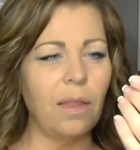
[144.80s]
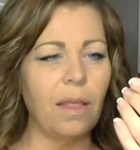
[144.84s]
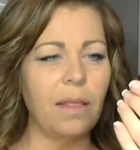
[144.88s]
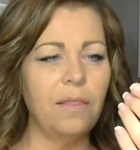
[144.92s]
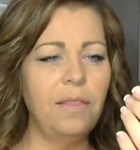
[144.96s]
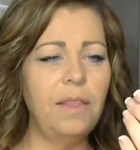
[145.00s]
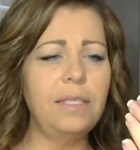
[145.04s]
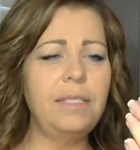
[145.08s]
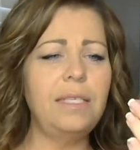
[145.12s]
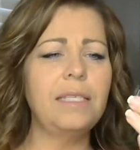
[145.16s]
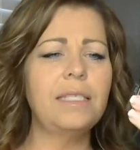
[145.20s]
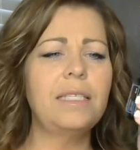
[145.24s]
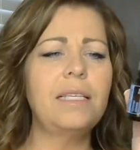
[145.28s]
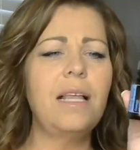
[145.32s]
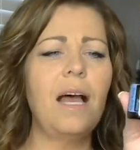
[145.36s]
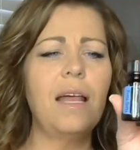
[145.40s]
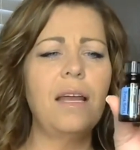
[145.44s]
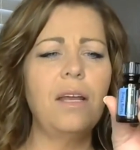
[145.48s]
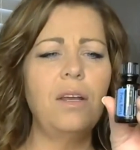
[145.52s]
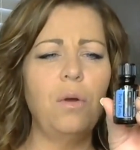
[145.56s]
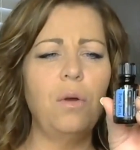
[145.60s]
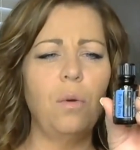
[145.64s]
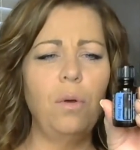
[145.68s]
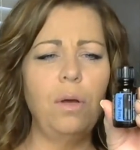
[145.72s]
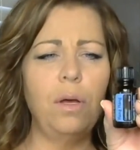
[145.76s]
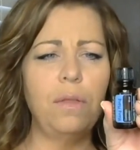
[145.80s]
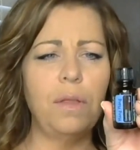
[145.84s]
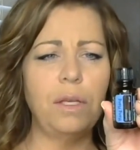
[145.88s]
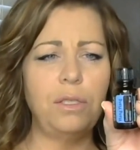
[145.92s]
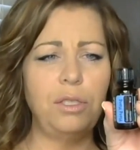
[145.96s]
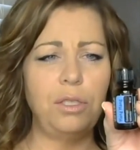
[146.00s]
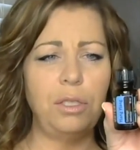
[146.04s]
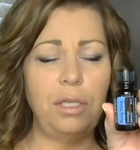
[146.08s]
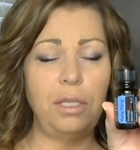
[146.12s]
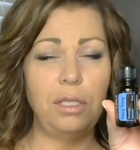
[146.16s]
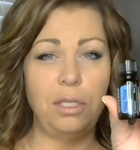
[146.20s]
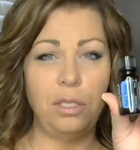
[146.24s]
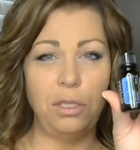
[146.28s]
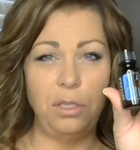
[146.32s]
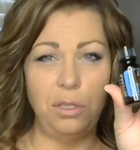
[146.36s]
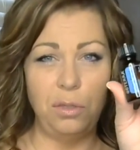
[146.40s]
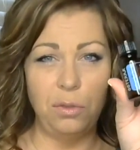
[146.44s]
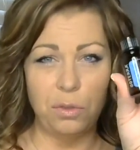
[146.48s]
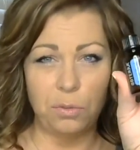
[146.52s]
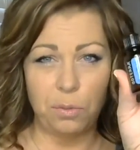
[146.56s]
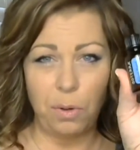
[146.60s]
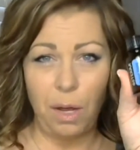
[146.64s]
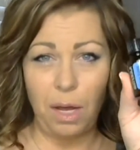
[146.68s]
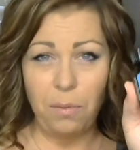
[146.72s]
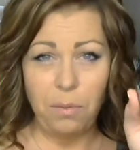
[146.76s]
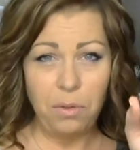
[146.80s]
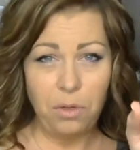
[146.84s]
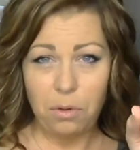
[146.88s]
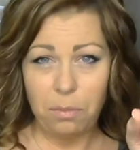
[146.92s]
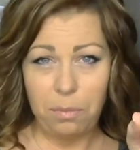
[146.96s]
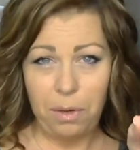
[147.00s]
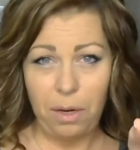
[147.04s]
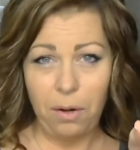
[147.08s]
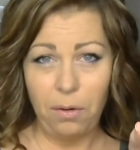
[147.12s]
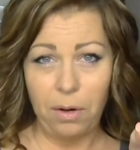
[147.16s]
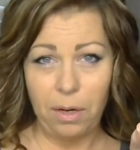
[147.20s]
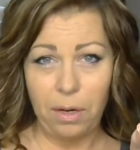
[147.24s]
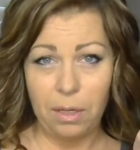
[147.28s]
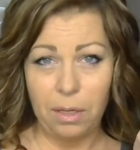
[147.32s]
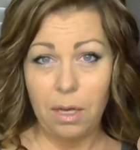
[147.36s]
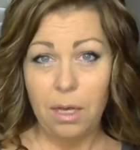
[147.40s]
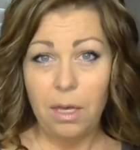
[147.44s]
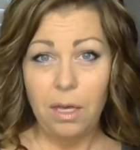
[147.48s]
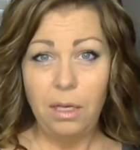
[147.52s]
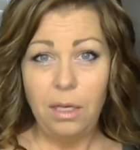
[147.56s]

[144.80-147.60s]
And this is not an oil that you need to use right when you're married.